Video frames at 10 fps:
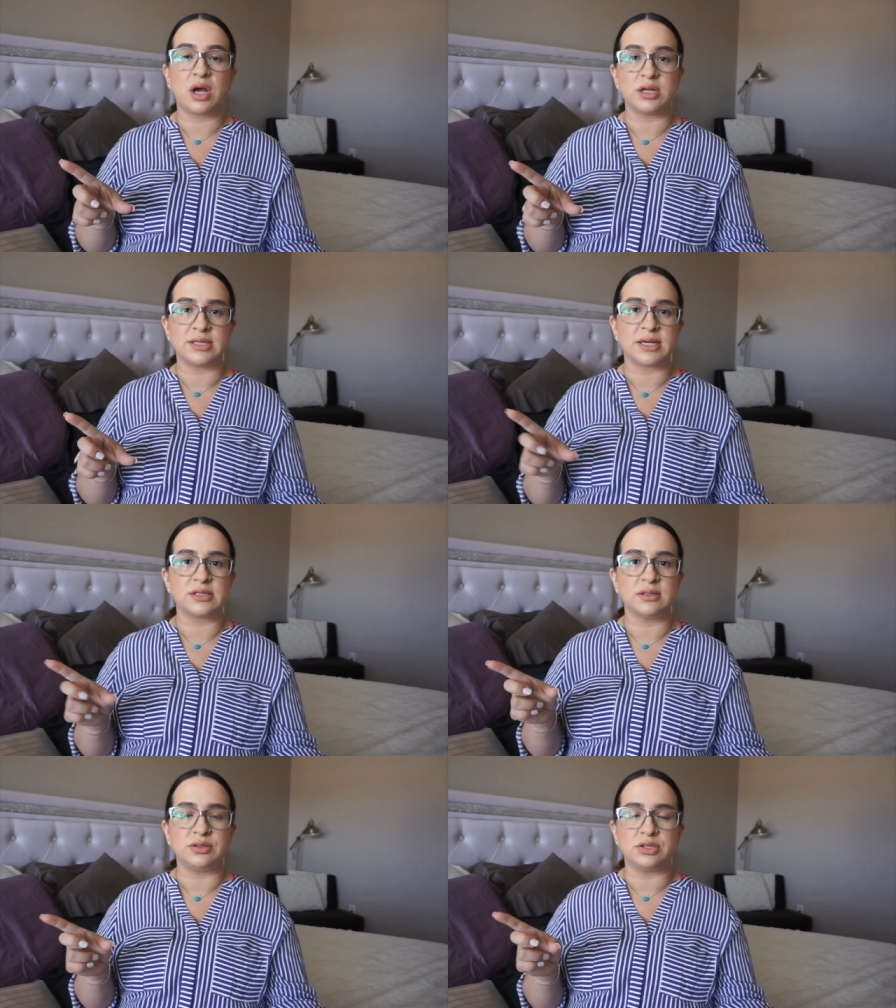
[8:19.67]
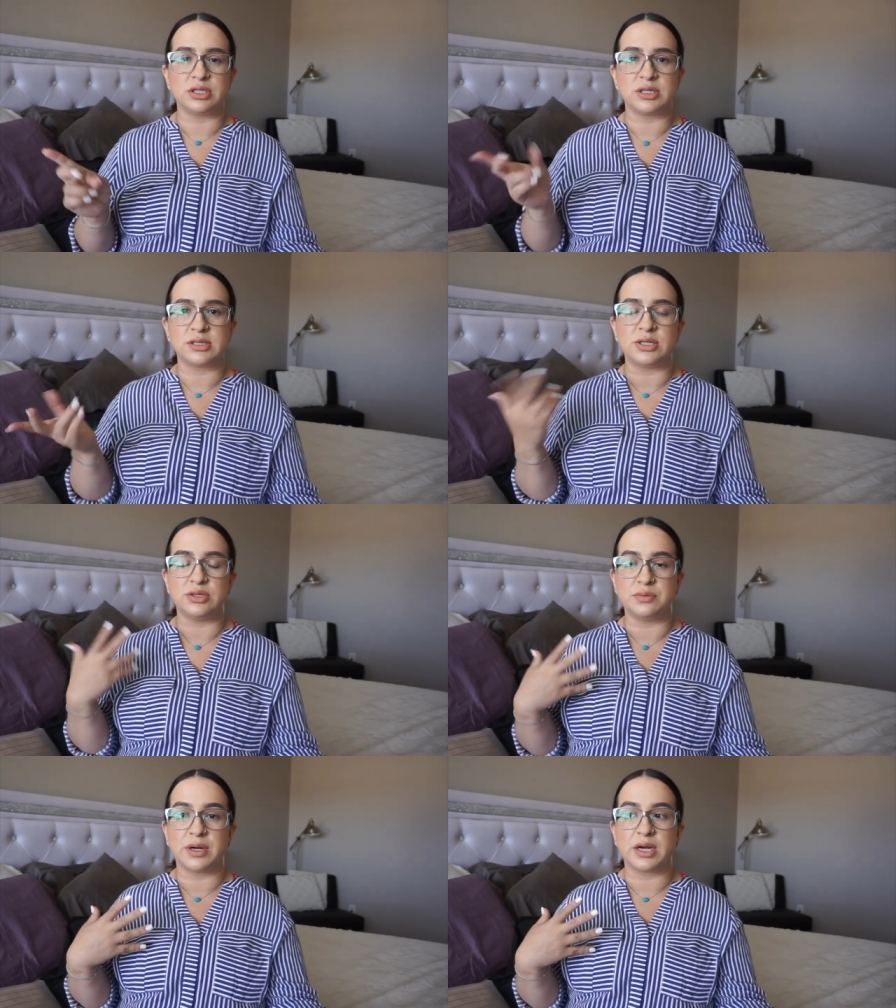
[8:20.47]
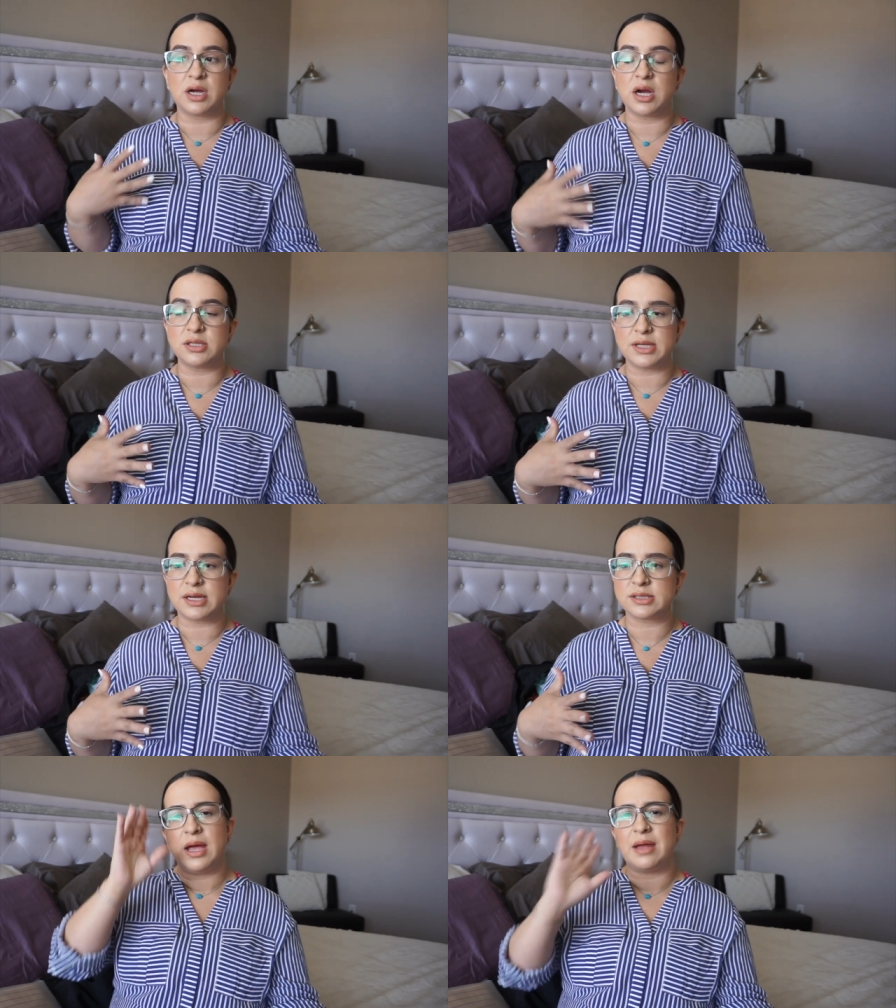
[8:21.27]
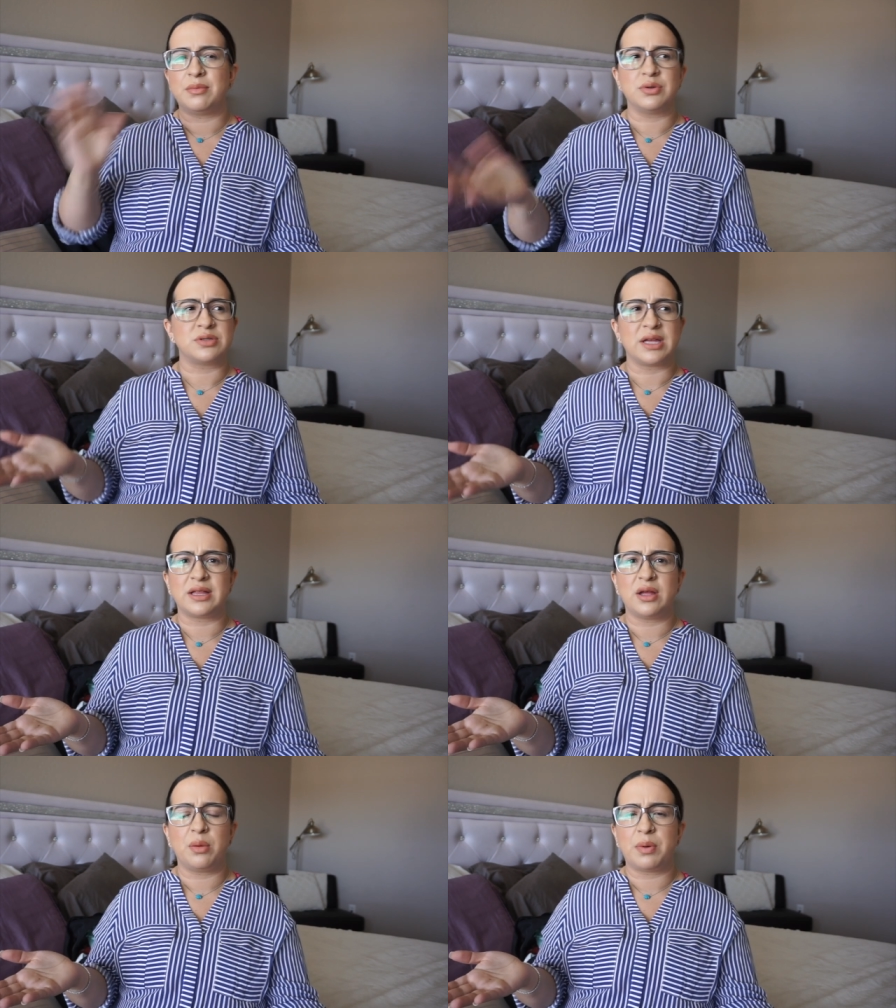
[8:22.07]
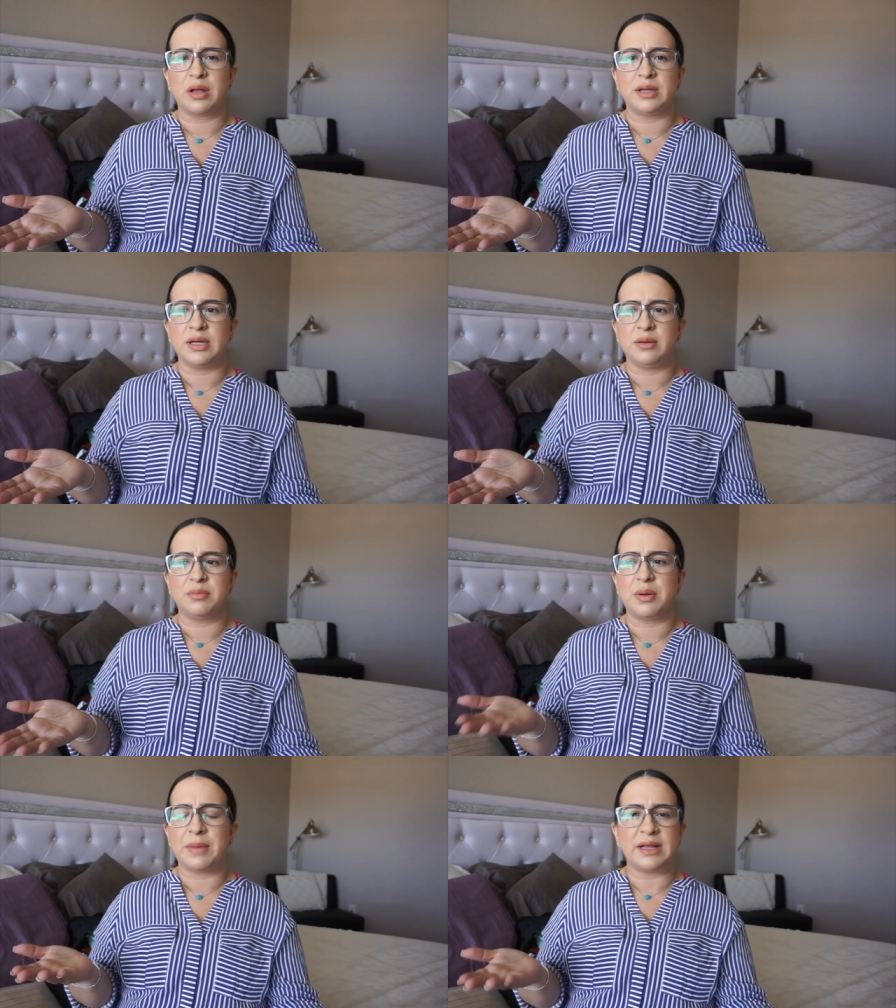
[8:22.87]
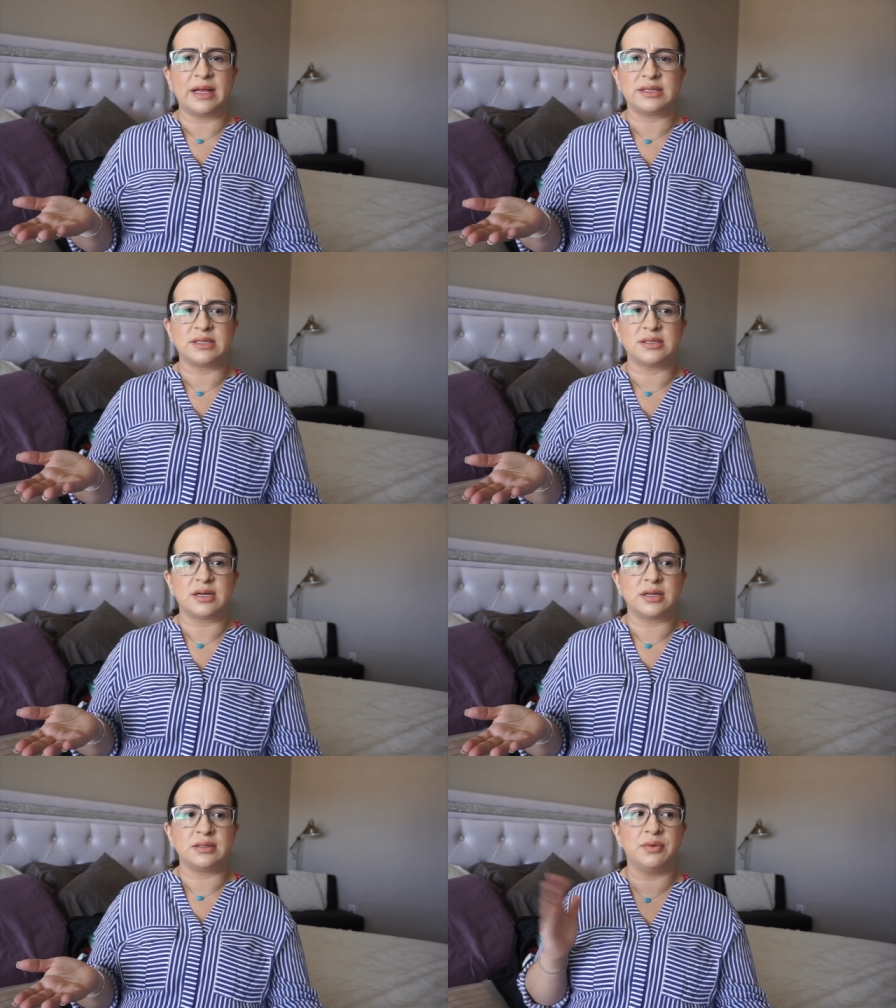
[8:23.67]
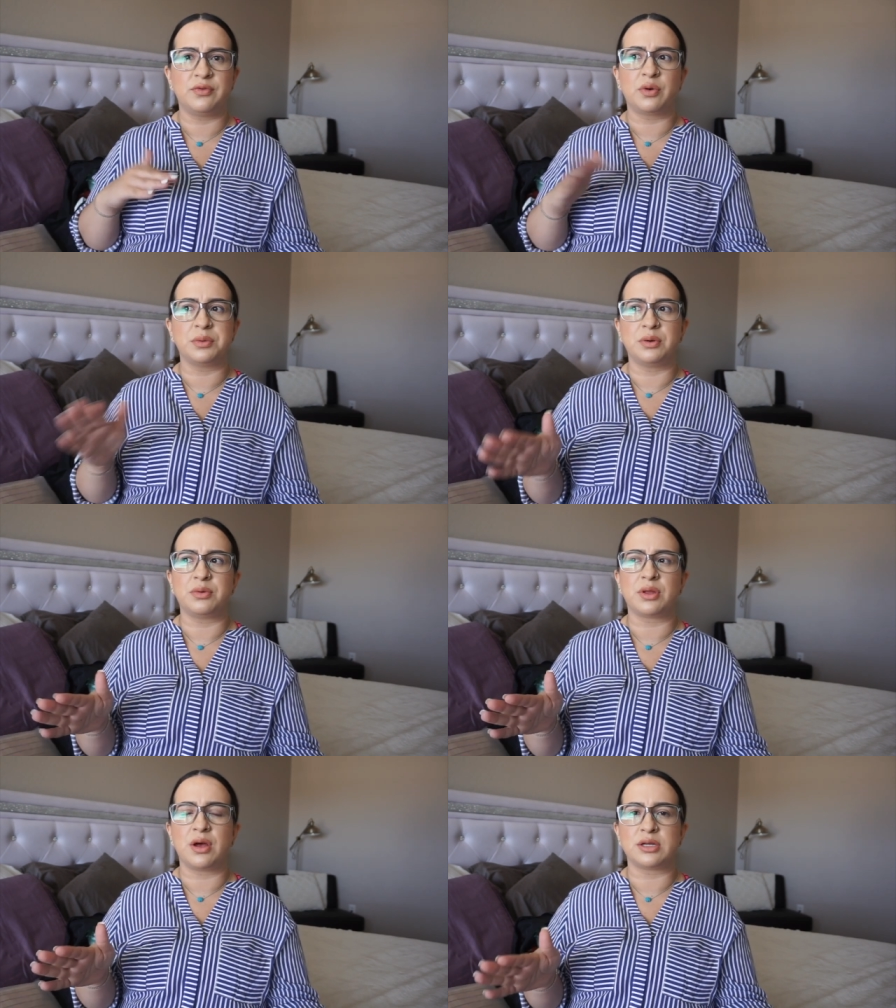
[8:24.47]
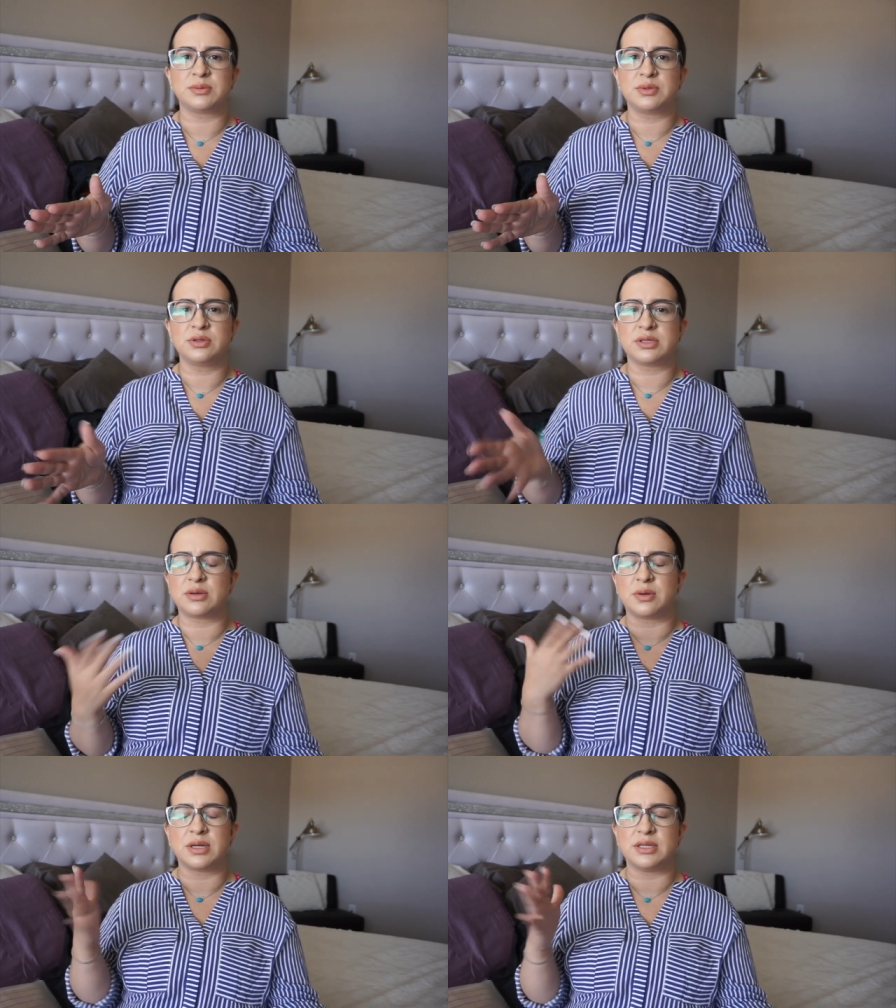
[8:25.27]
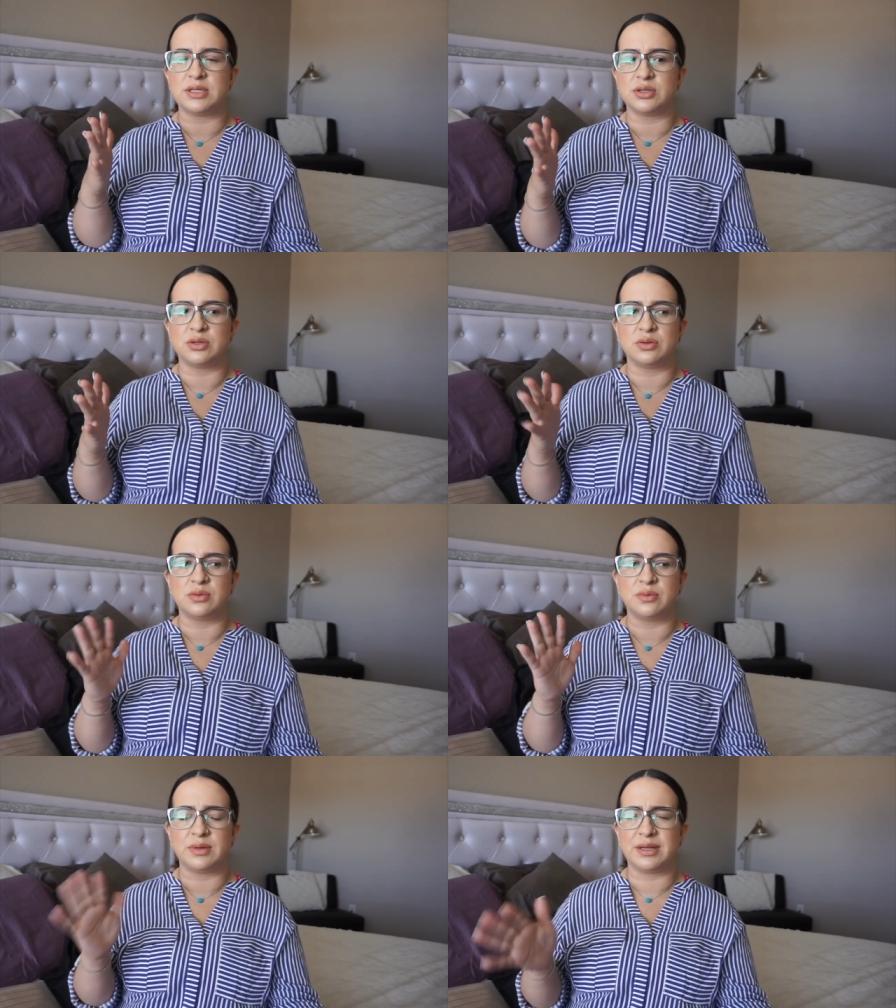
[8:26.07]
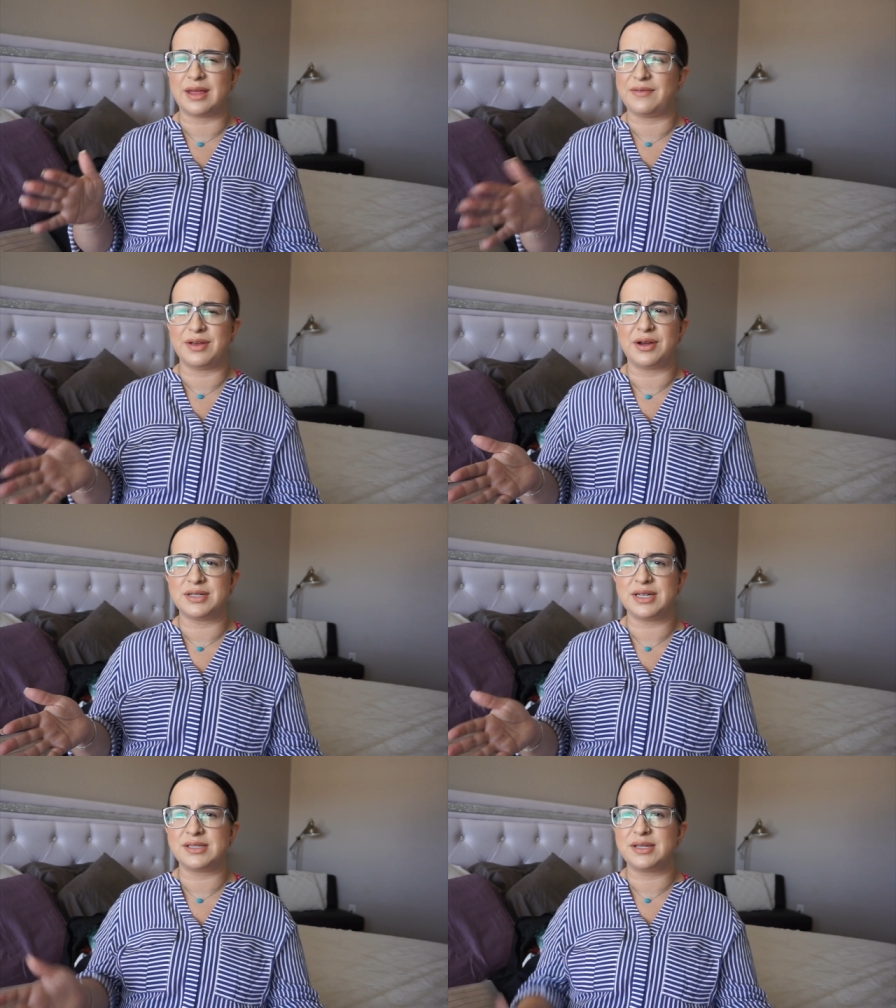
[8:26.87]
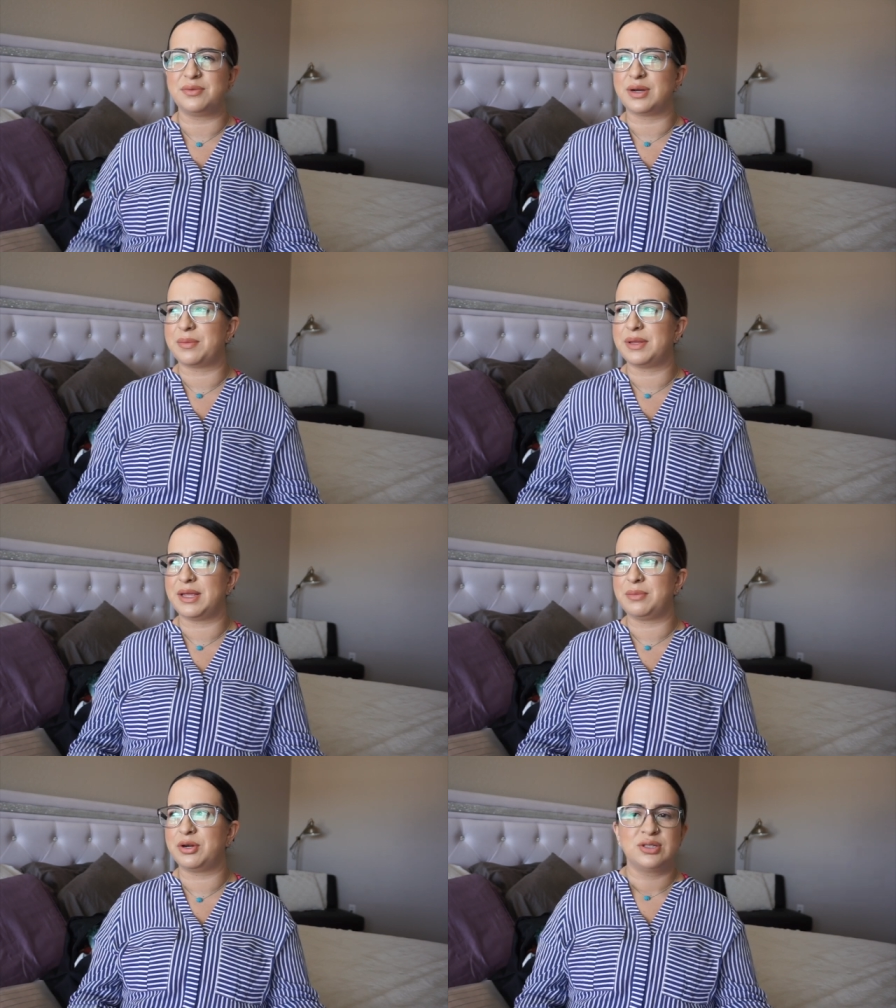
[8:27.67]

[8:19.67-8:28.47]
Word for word: contact solution because I do wear contacts and most likely I'll probably put my glasses on before we go to the hospital because I don't want to deal with having contacts in when I'm in labor.